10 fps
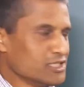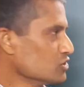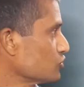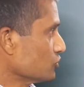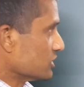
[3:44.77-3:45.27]

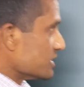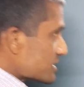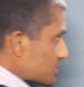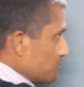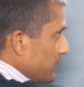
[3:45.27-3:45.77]
So
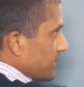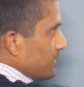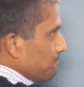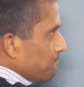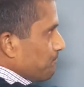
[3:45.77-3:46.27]
this
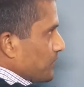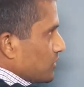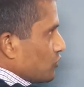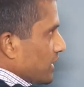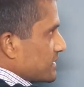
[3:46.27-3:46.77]
very,
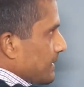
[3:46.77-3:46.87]
you can say,